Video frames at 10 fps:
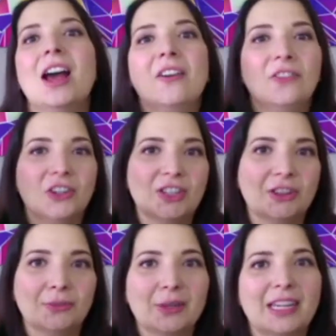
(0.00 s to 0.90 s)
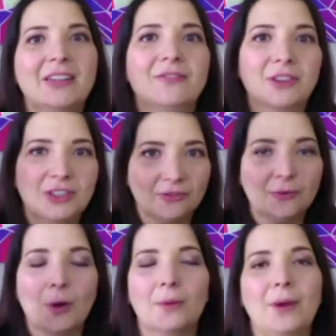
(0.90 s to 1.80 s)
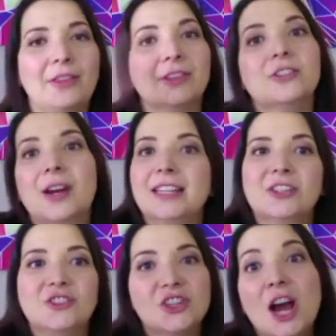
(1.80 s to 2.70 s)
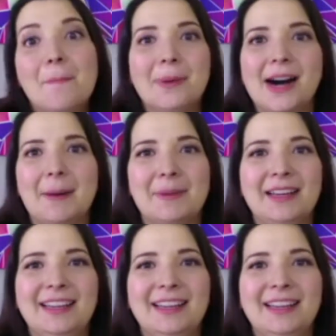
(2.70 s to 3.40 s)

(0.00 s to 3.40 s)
version three, version four, rather than trying to jump up